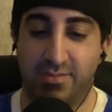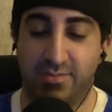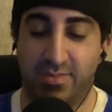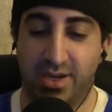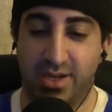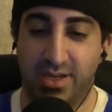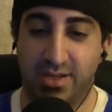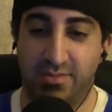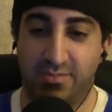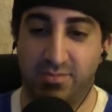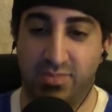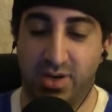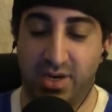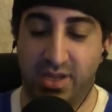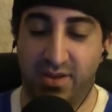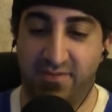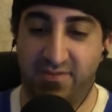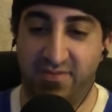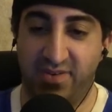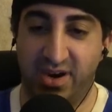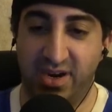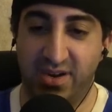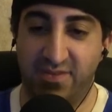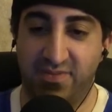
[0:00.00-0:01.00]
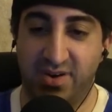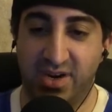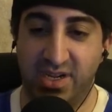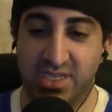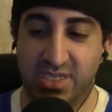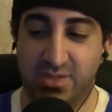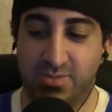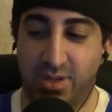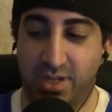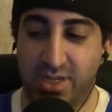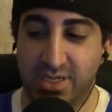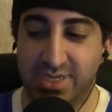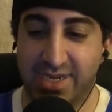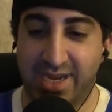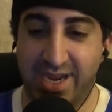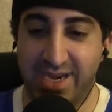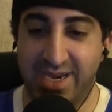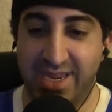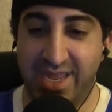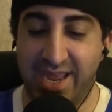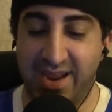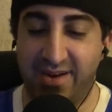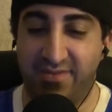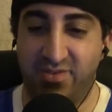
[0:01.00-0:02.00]
my putting a very very small
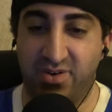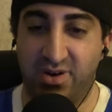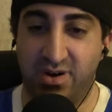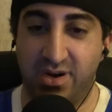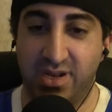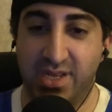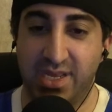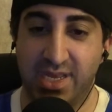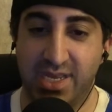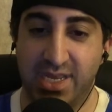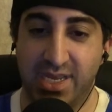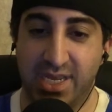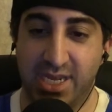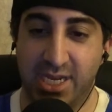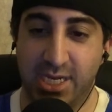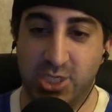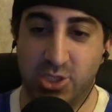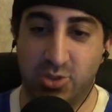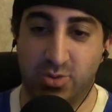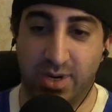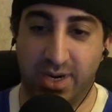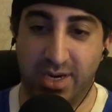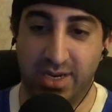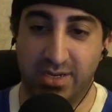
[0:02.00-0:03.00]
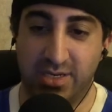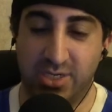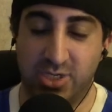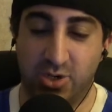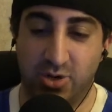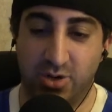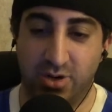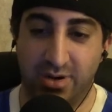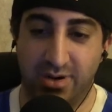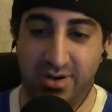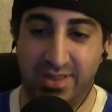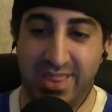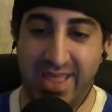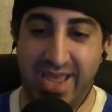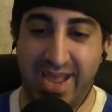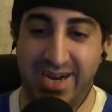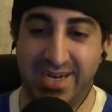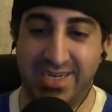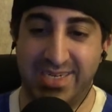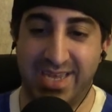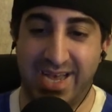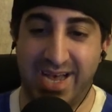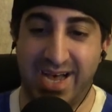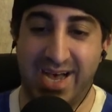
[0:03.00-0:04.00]
tiny effort in trying to turn
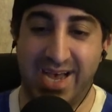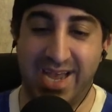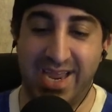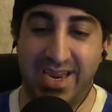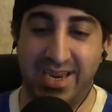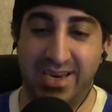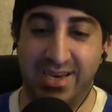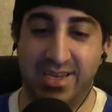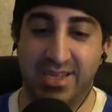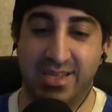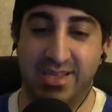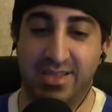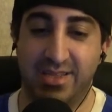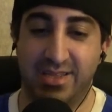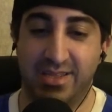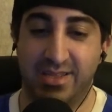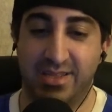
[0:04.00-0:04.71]
that tide